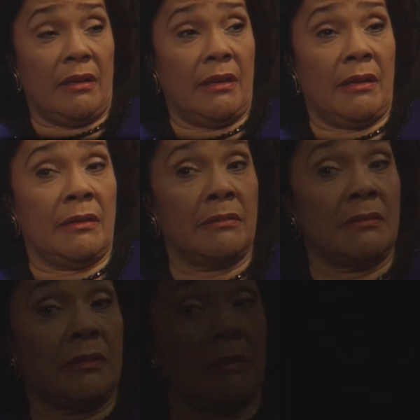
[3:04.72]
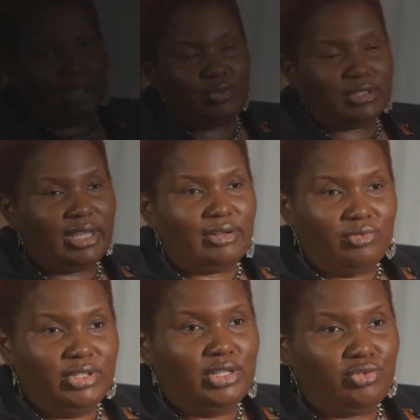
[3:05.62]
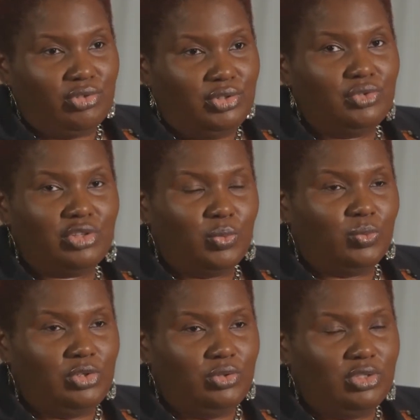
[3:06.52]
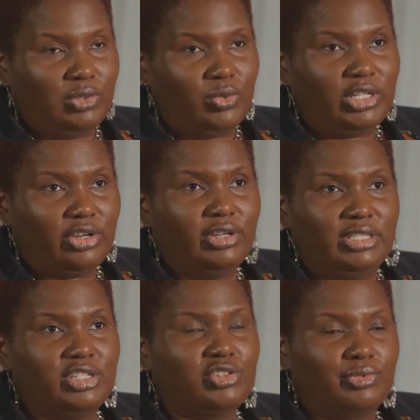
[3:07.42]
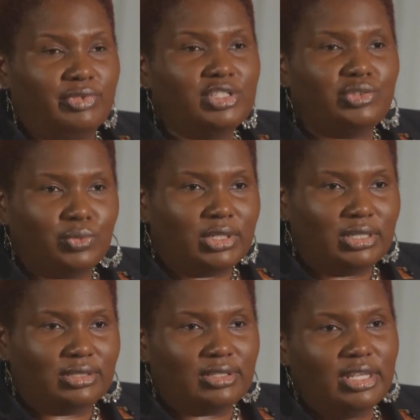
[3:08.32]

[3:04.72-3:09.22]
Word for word: What we're doing now is kind of reintroducing what her initial vision was